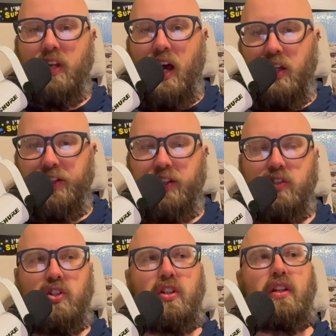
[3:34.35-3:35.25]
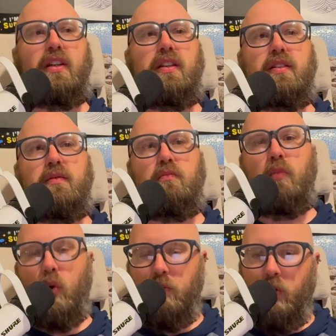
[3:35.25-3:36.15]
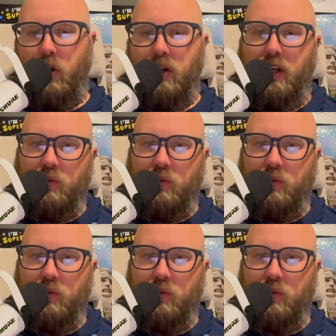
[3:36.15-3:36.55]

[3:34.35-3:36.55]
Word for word: knowledge is more important